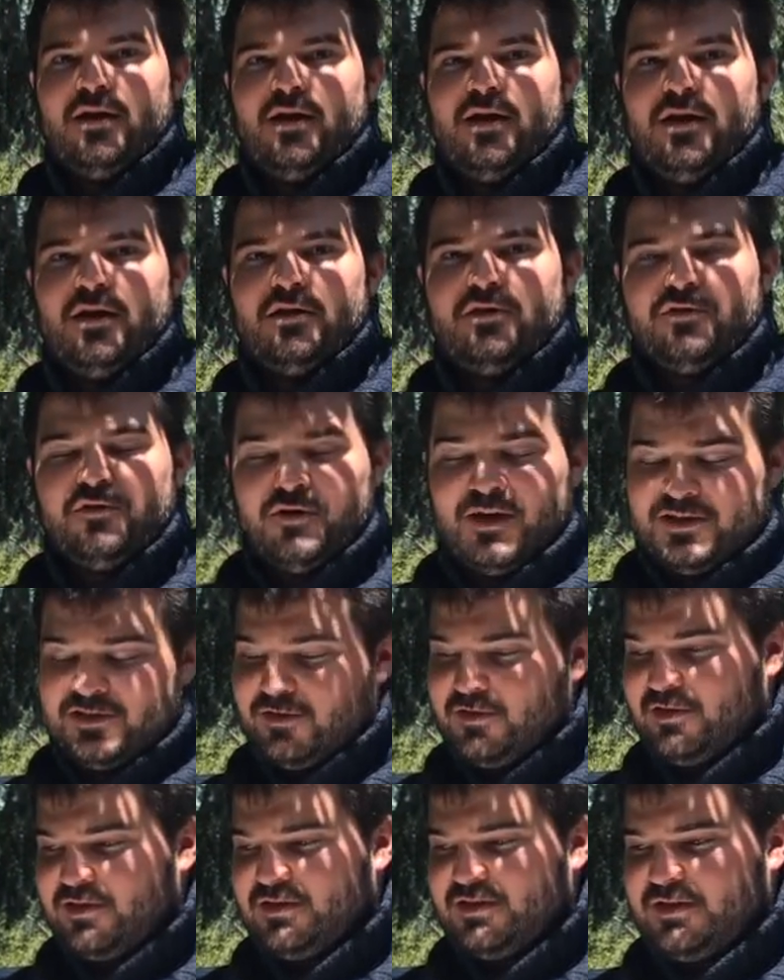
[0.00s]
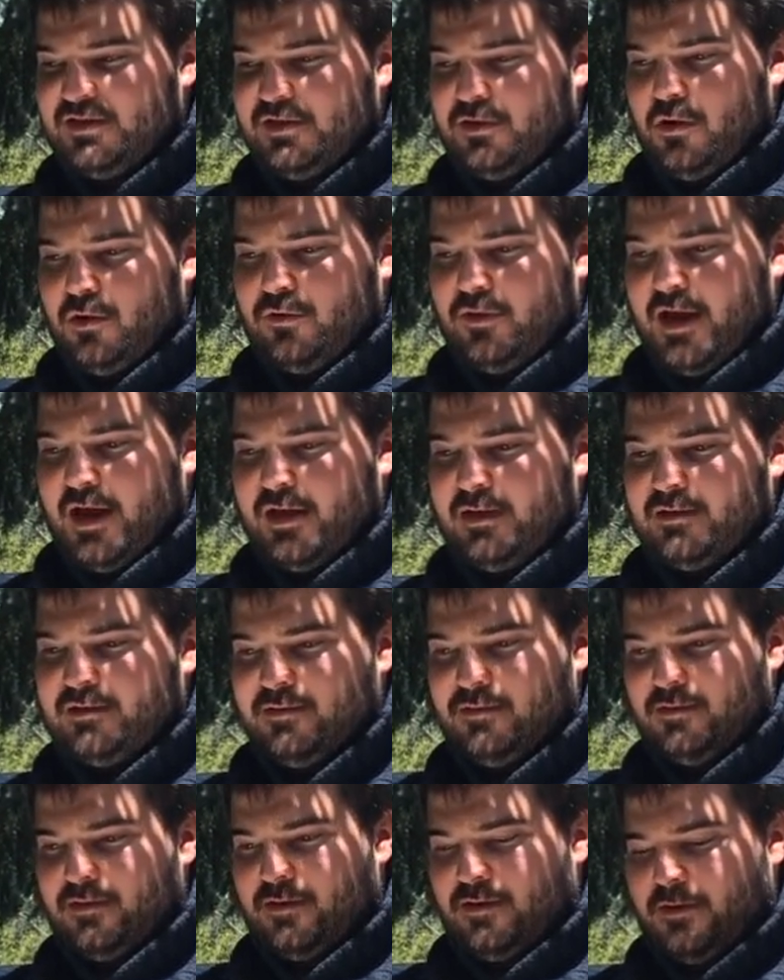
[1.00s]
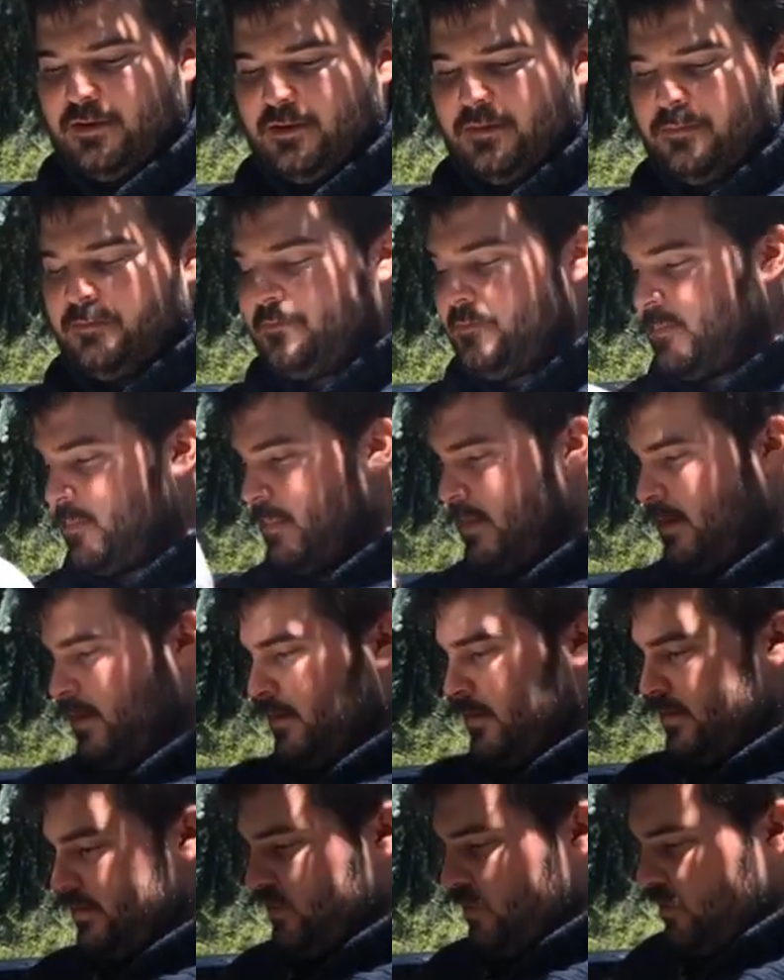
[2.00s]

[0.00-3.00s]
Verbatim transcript: And you guys are gonna see all that. Um,